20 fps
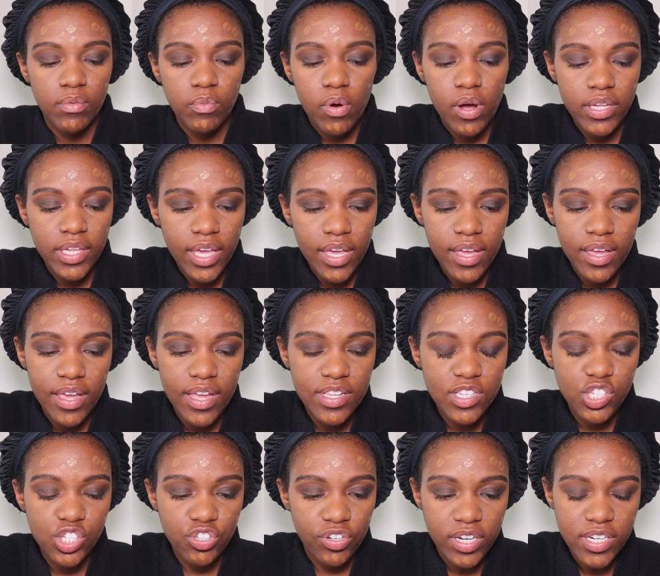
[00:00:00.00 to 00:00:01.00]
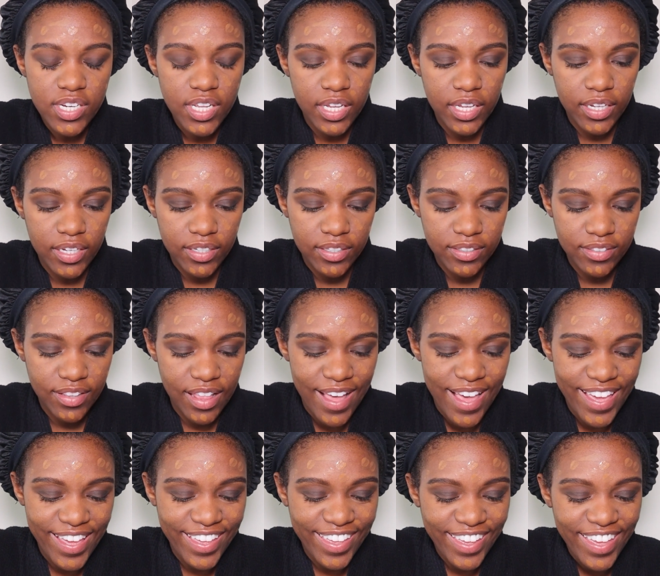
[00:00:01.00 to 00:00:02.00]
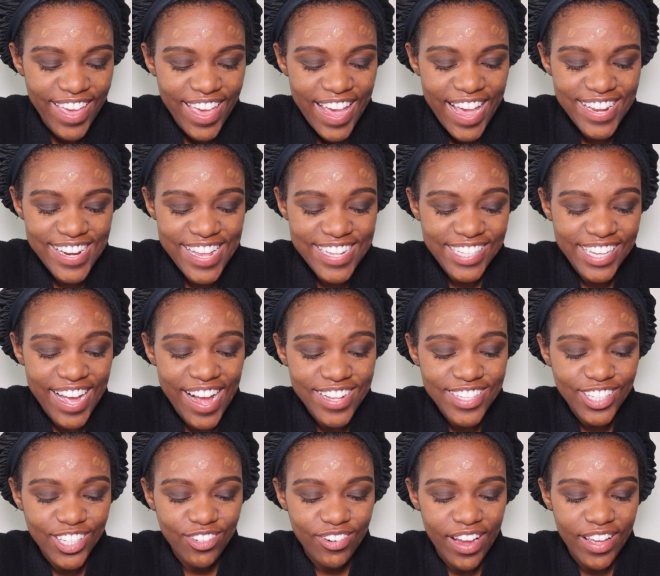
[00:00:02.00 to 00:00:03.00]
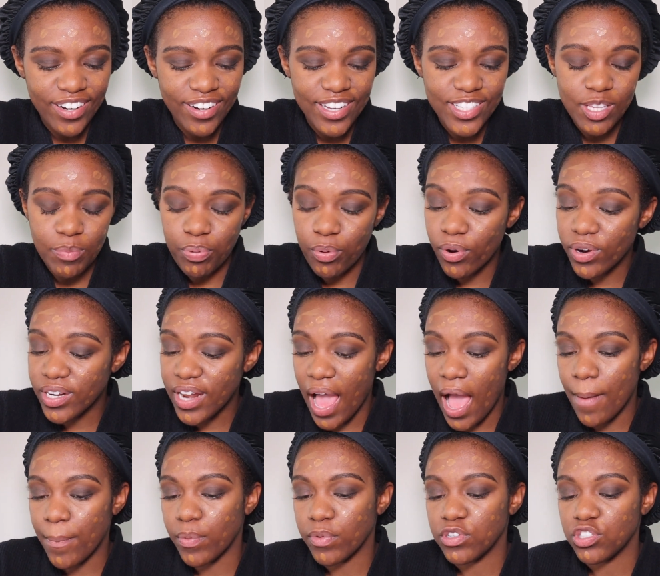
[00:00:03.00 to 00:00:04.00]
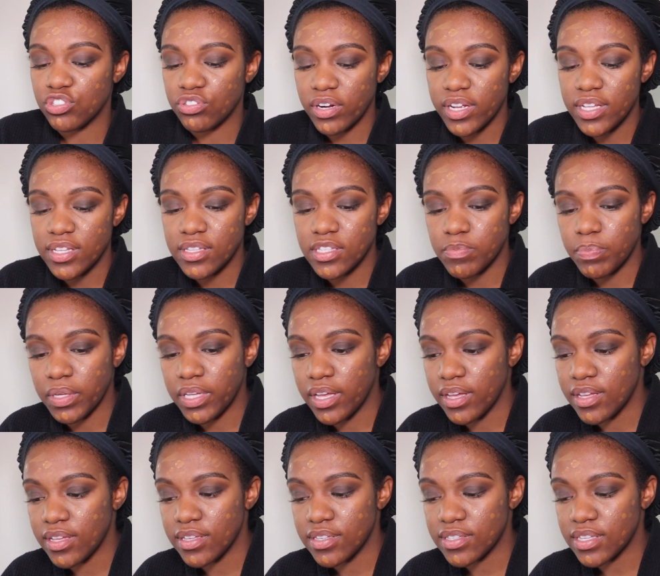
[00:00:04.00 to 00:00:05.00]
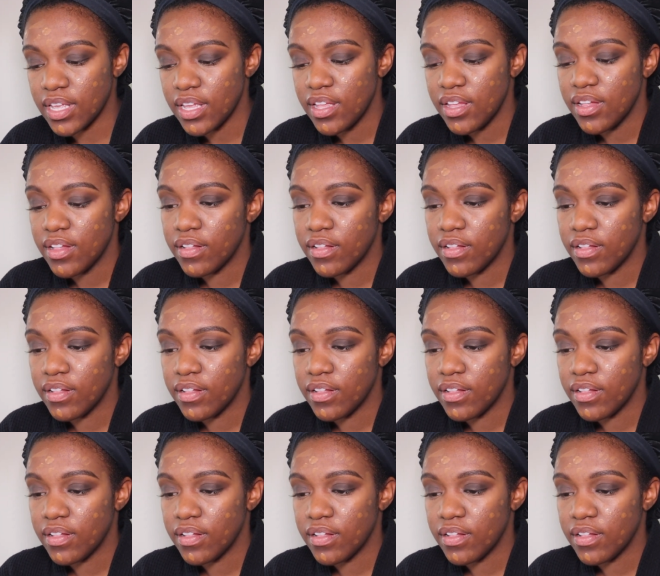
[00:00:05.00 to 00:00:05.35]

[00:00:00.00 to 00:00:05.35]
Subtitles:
Well, yeah, it's trending. Like, and as a content creator, it's important to hop on trends because